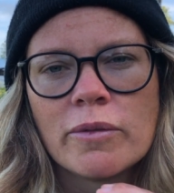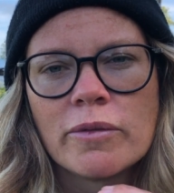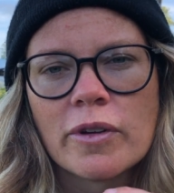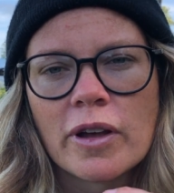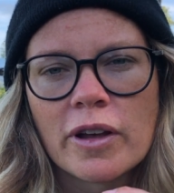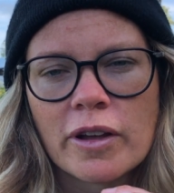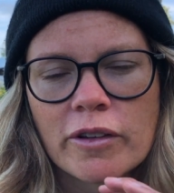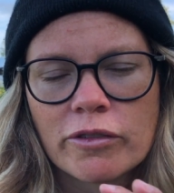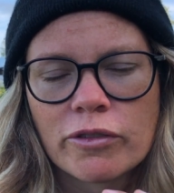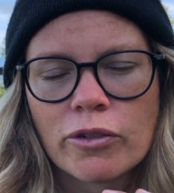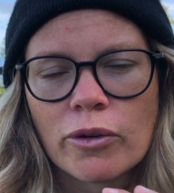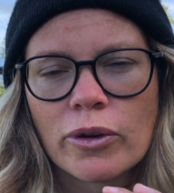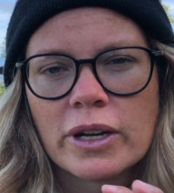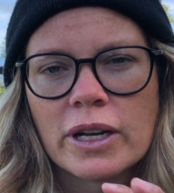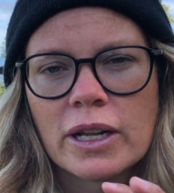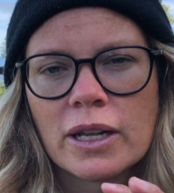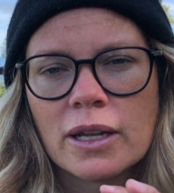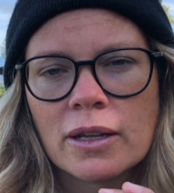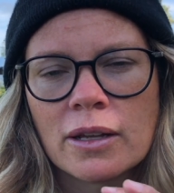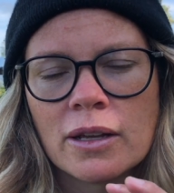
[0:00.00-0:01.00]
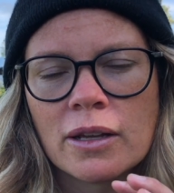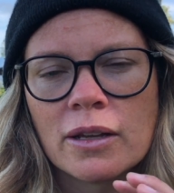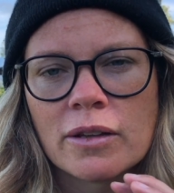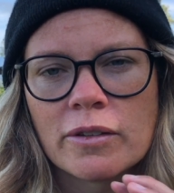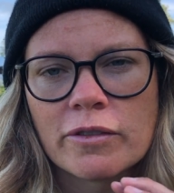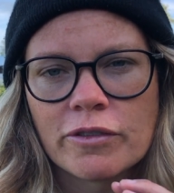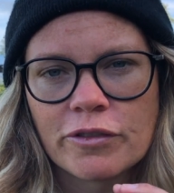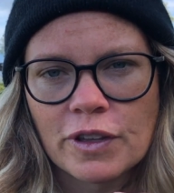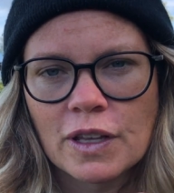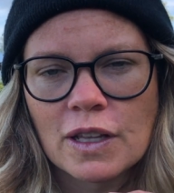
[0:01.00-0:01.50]
avoiding
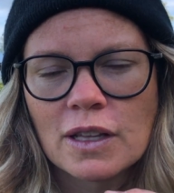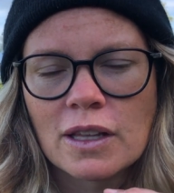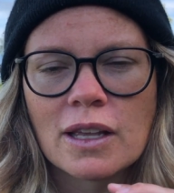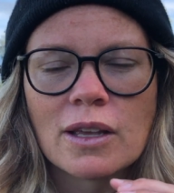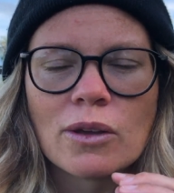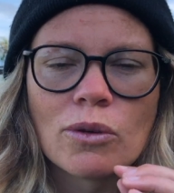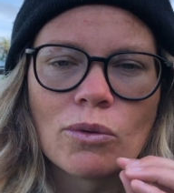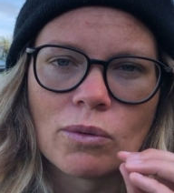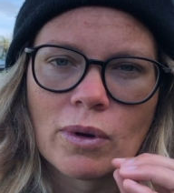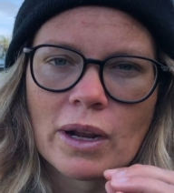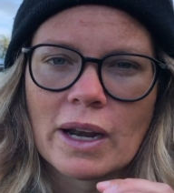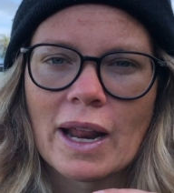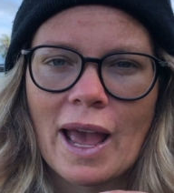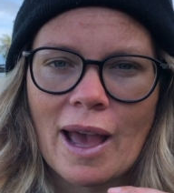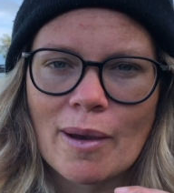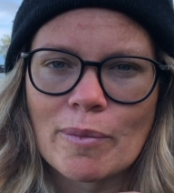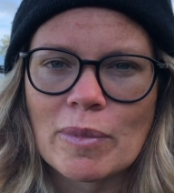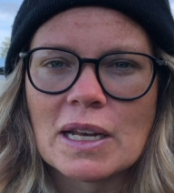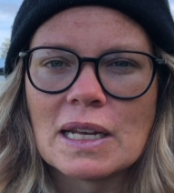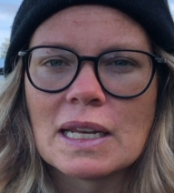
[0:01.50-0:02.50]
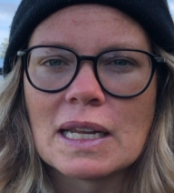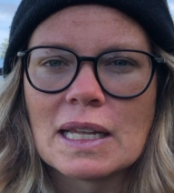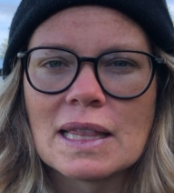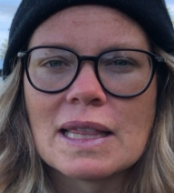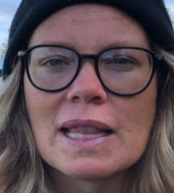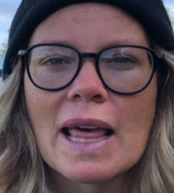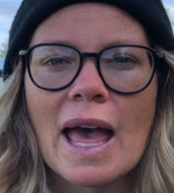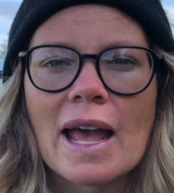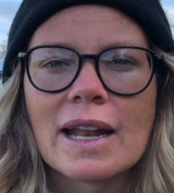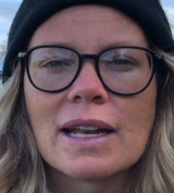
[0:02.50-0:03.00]
feeling what happened
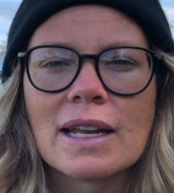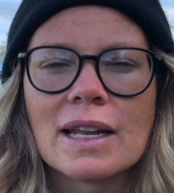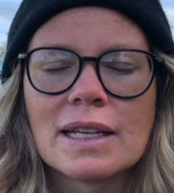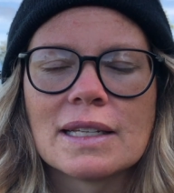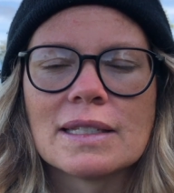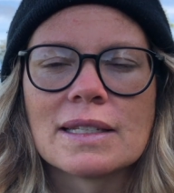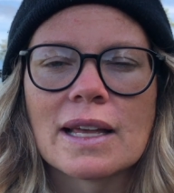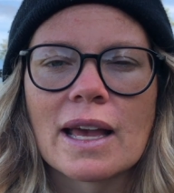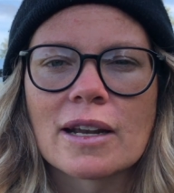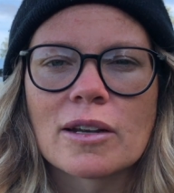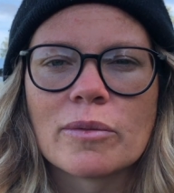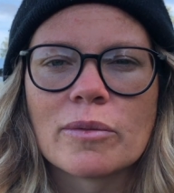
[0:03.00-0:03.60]
in that exact